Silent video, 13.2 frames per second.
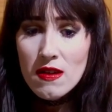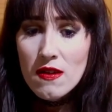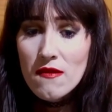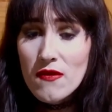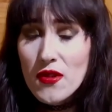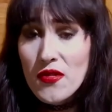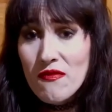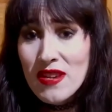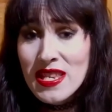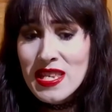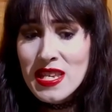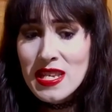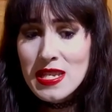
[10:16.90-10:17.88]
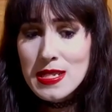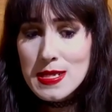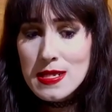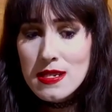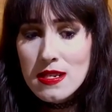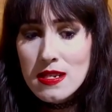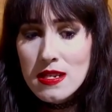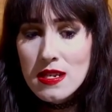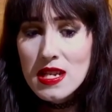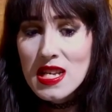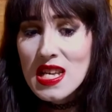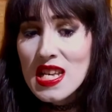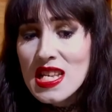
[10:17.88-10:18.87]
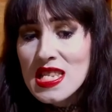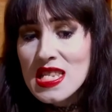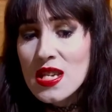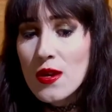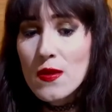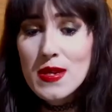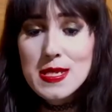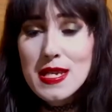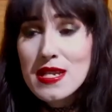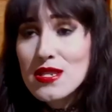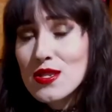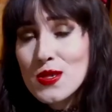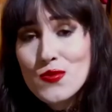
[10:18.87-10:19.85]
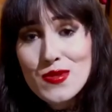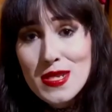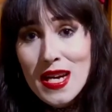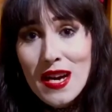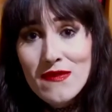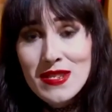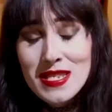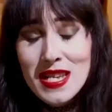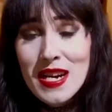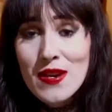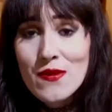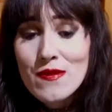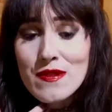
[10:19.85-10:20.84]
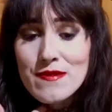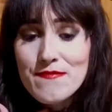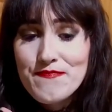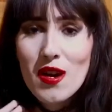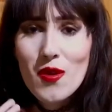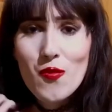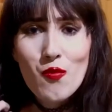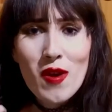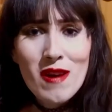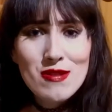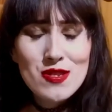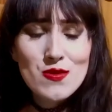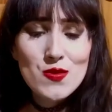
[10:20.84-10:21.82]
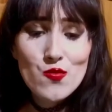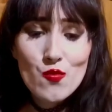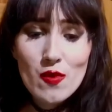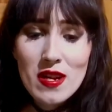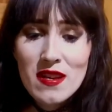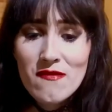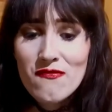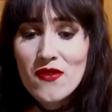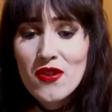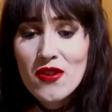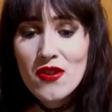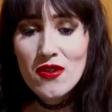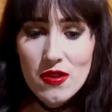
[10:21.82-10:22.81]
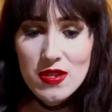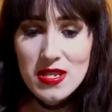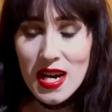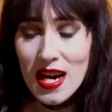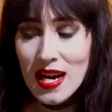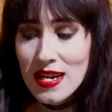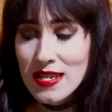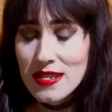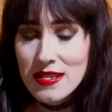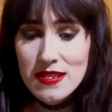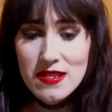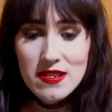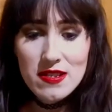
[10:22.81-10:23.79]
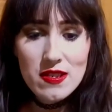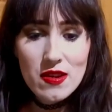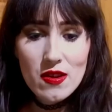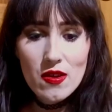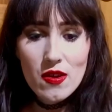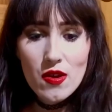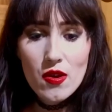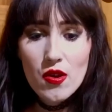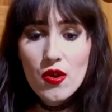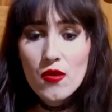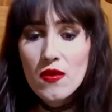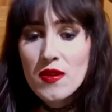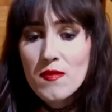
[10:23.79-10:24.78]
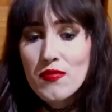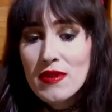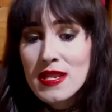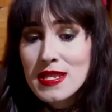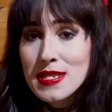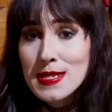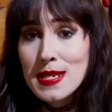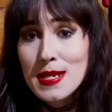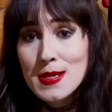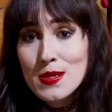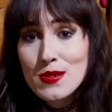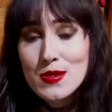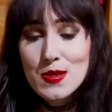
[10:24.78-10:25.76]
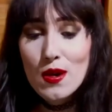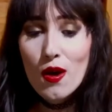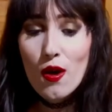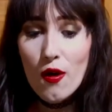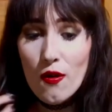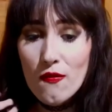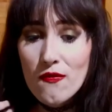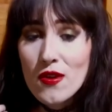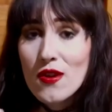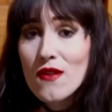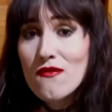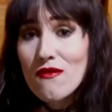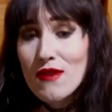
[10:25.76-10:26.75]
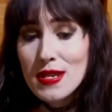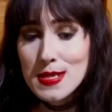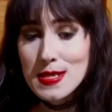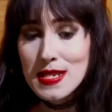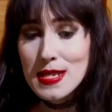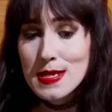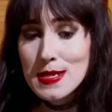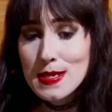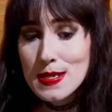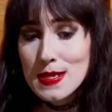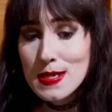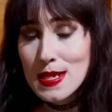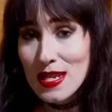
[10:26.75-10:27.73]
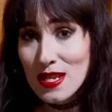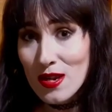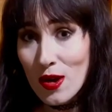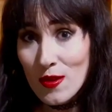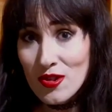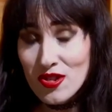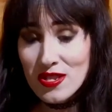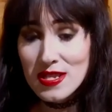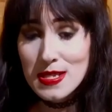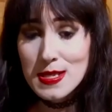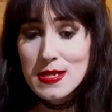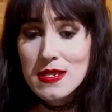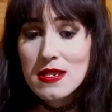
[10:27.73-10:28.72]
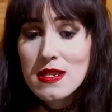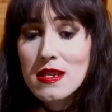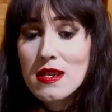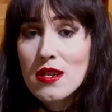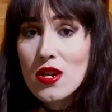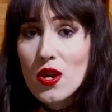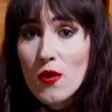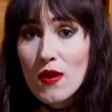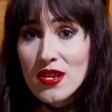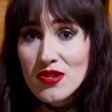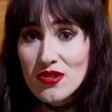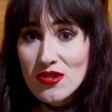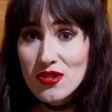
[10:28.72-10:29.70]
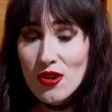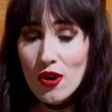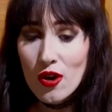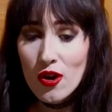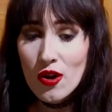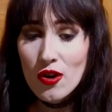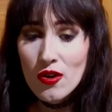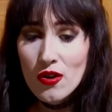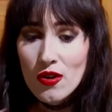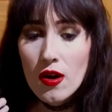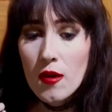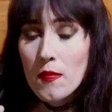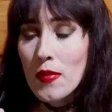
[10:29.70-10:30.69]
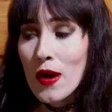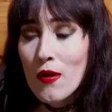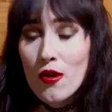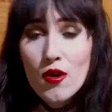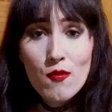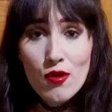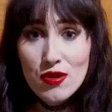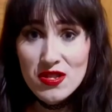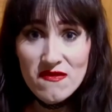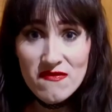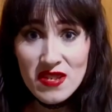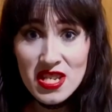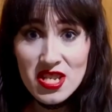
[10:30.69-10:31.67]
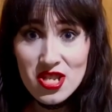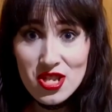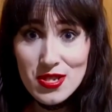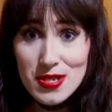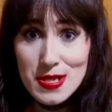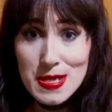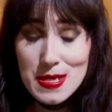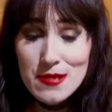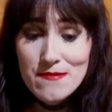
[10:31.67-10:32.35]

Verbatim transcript: for three years until the sentence was carried out. And while she was waiting for die, early predecessors of forensic psychologists questioned her about her motivations.